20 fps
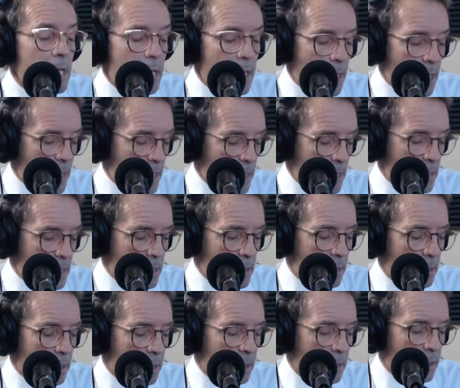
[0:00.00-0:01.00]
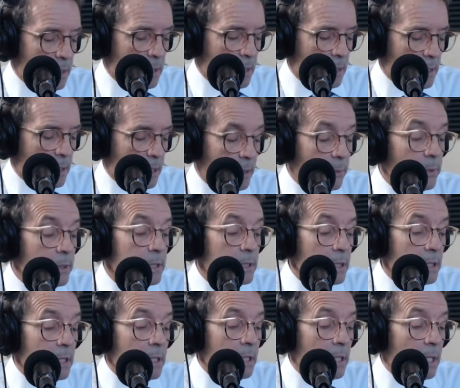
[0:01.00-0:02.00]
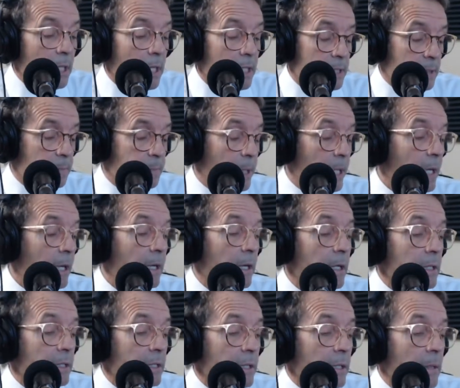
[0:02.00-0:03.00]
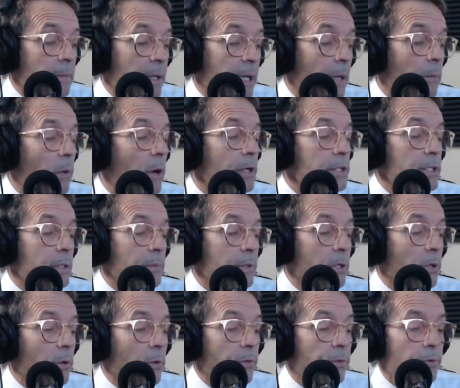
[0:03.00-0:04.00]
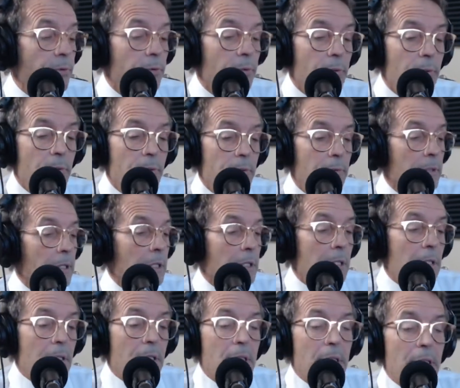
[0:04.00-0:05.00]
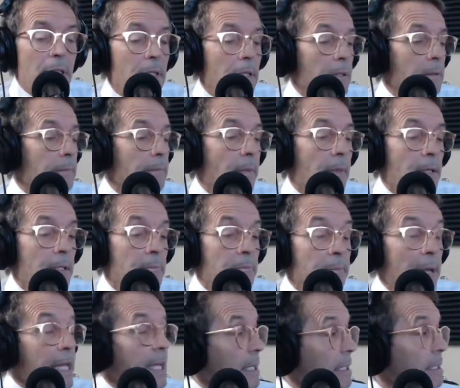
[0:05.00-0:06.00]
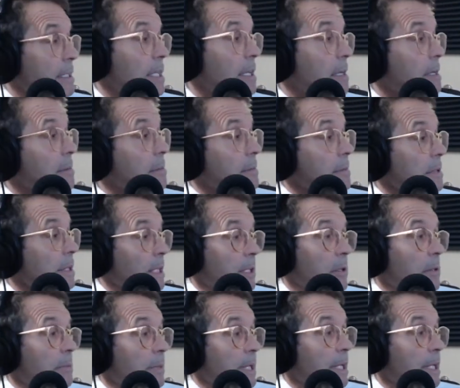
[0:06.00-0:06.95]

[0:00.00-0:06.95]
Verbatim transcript: And uh, it was, as a parent, I mean, I watched them go through Uh, making the team, you know, being